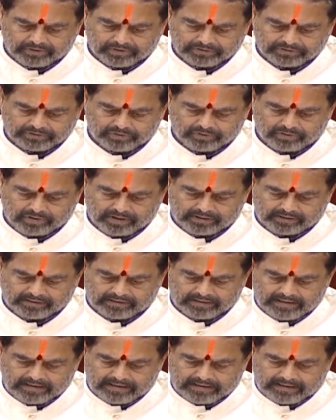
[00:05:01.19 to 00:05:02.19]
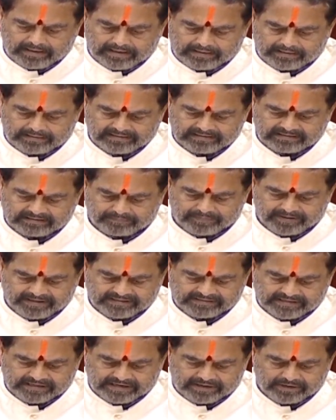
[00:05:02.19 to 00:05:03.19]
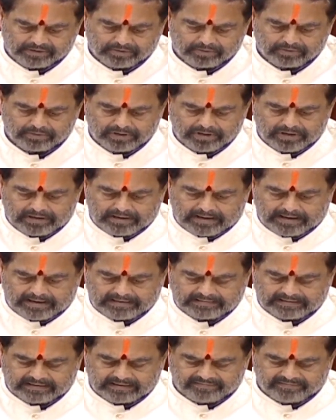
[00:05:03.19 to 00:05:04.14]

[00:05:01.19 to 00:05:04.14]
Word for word: Those who are Against, please say no. Ayes